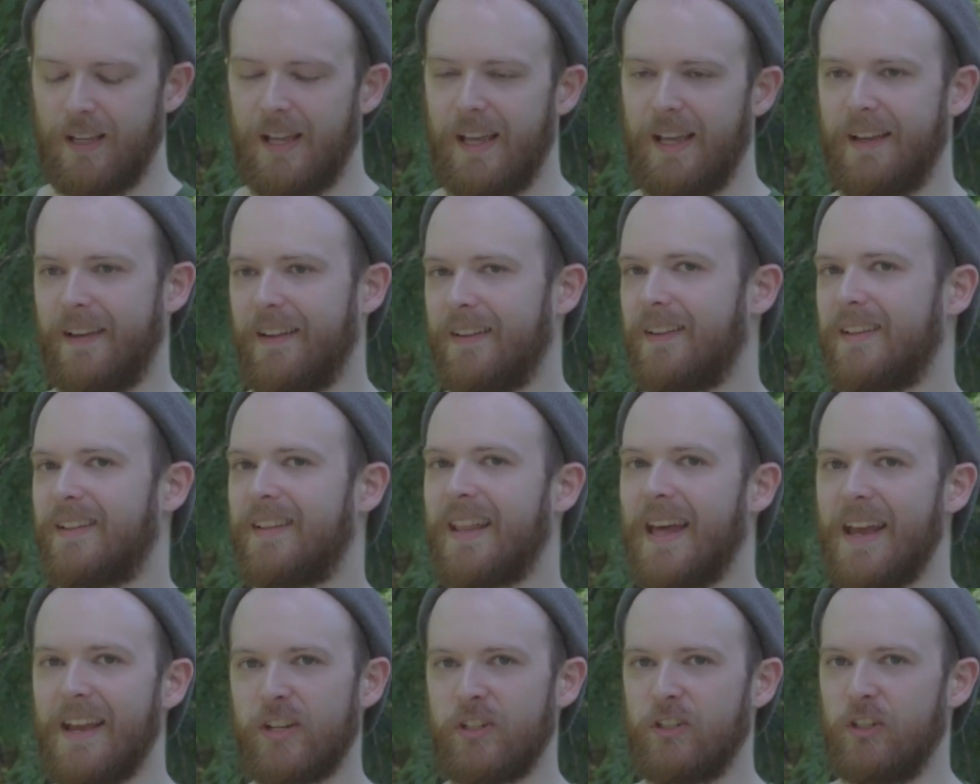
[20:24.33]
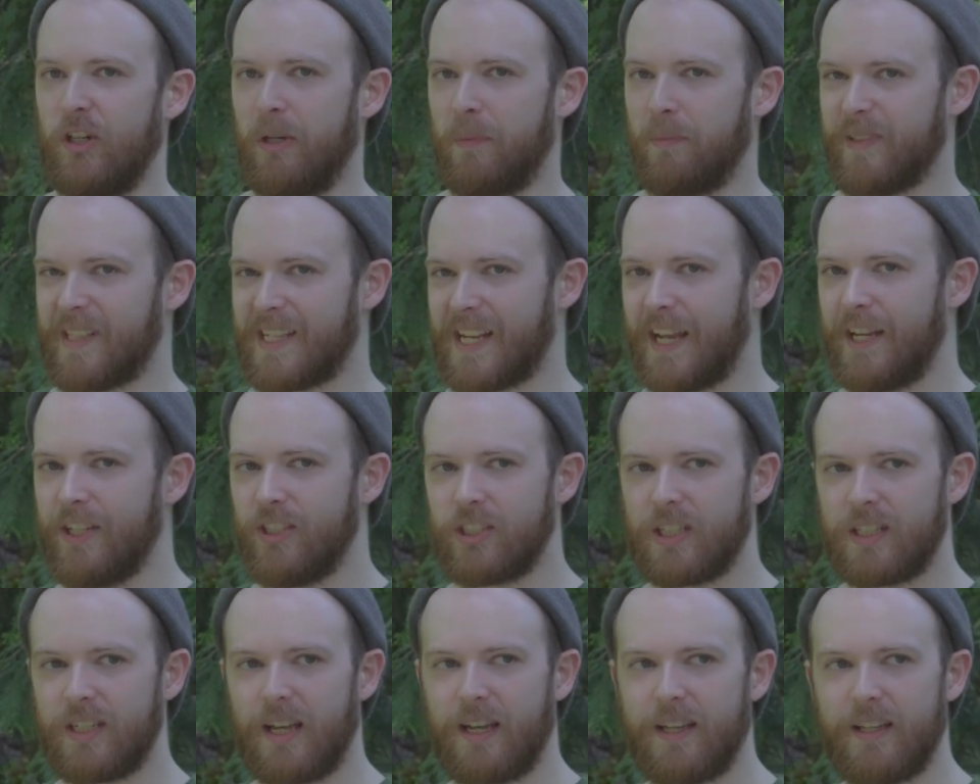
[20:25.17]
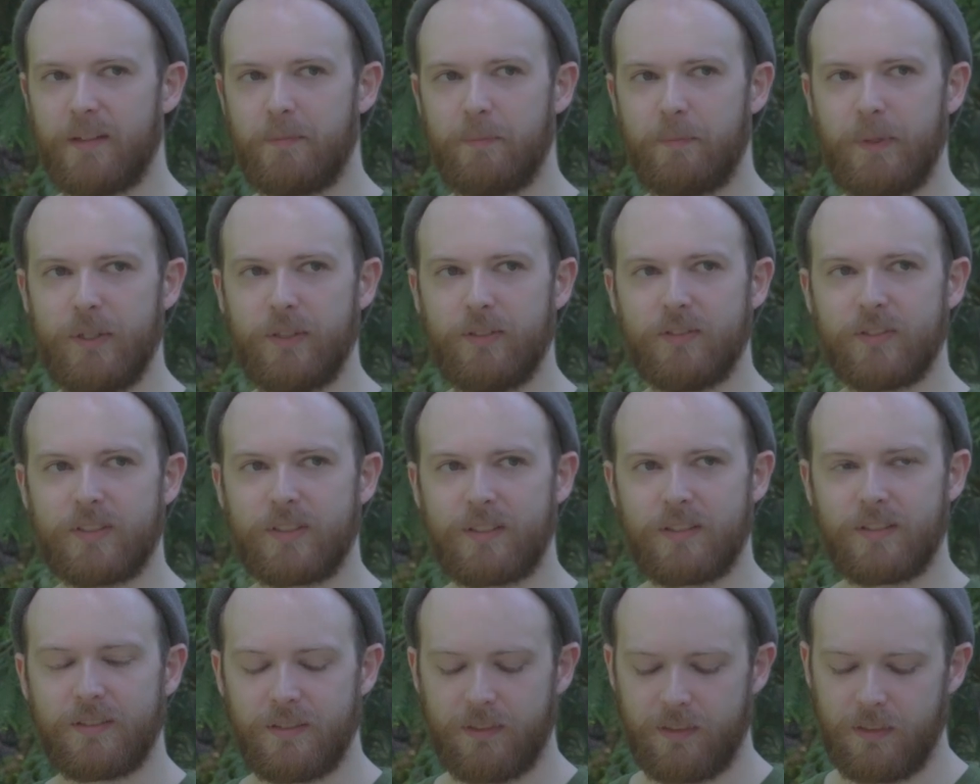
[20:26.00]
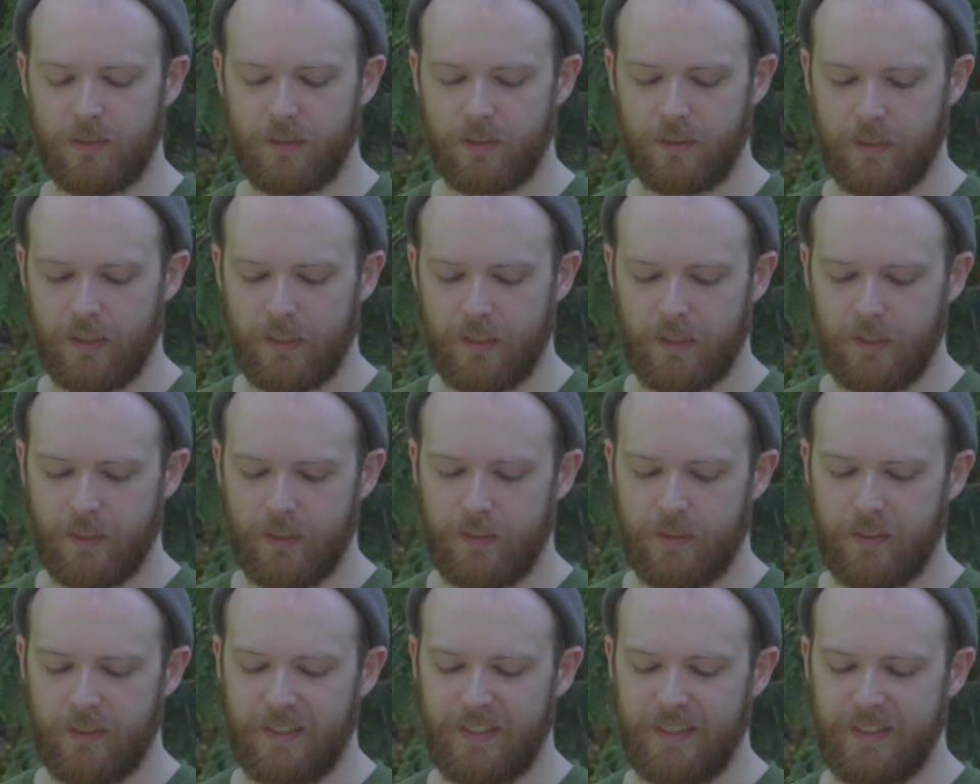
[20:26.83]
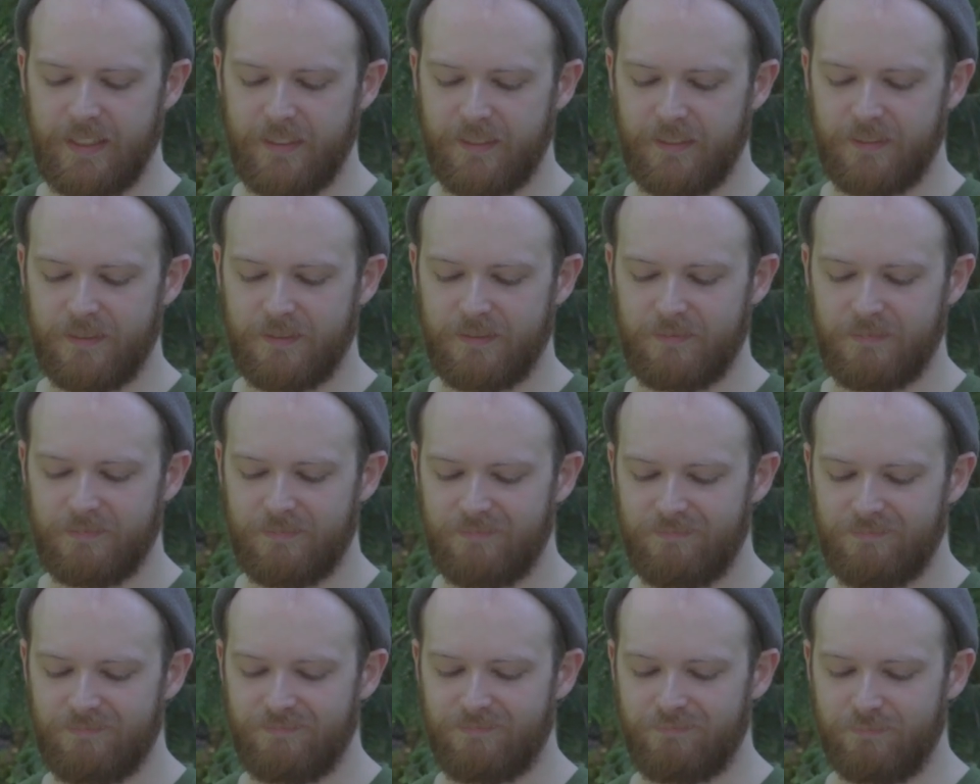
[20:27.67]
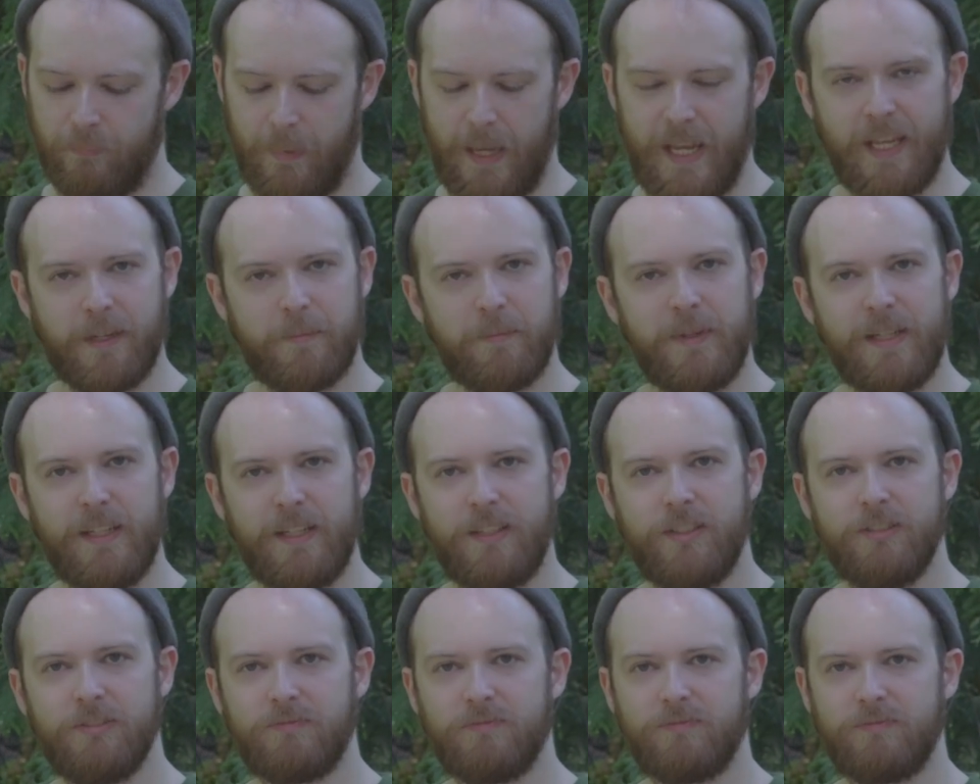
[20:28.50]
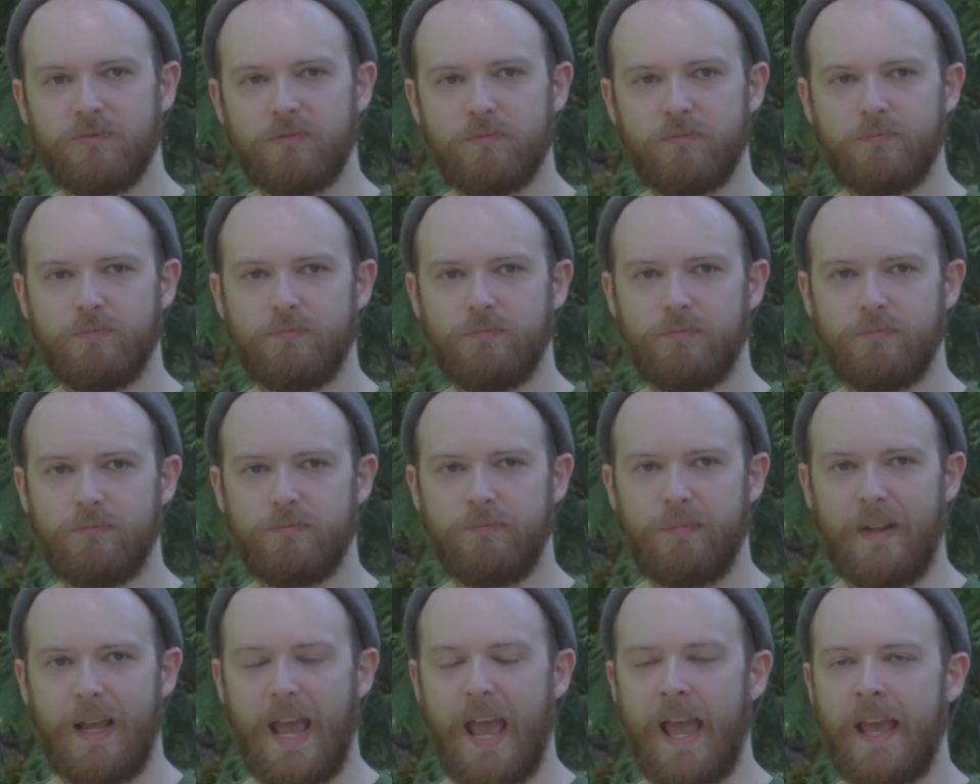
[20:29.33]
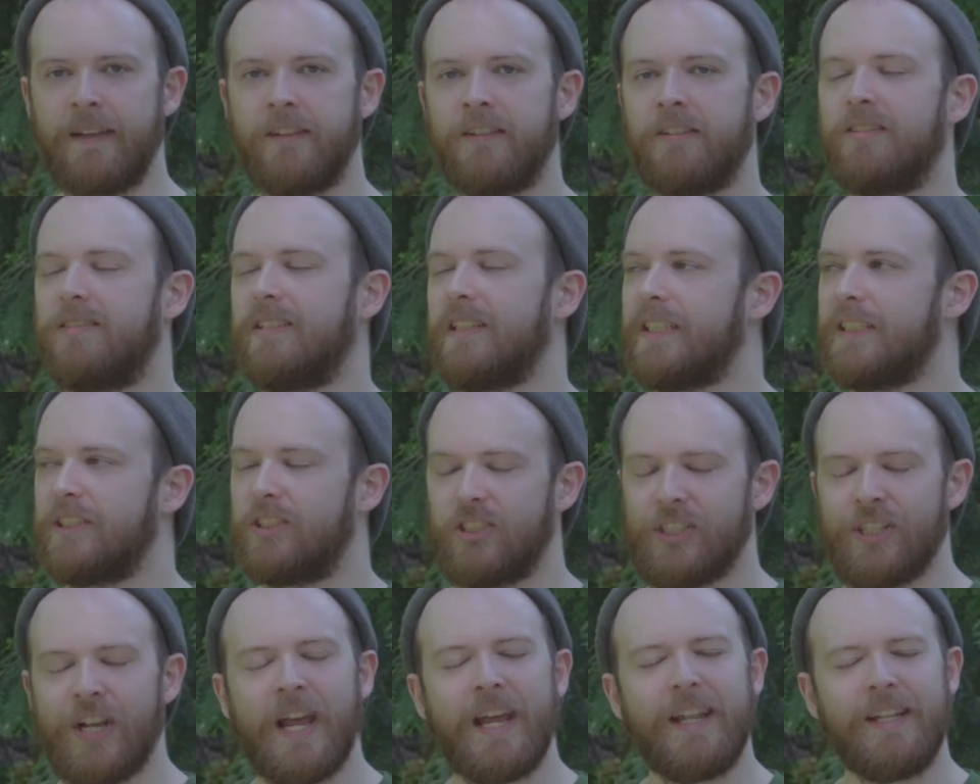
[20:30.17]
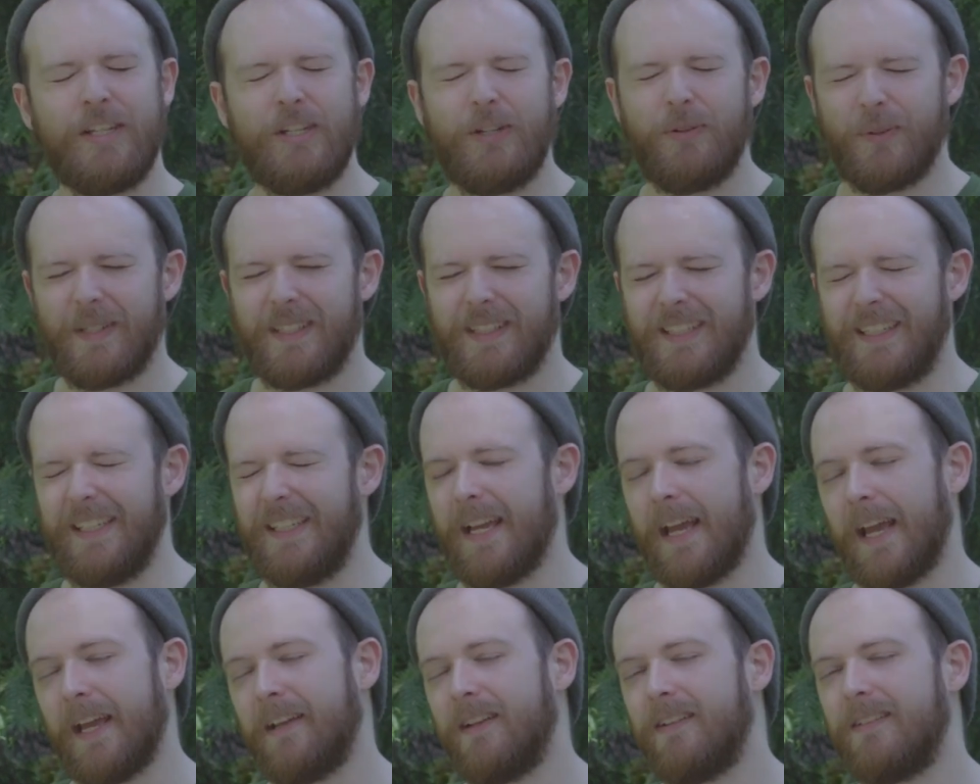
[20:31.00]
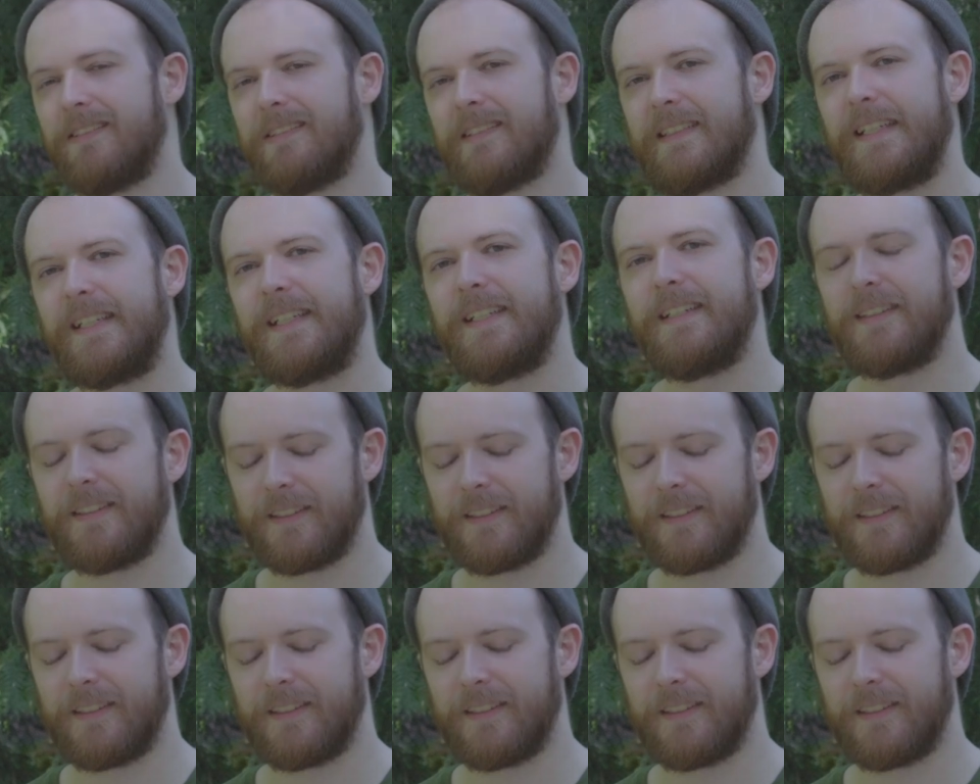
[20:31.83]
And that interpretation I had built, it made me angry, genuinely angry.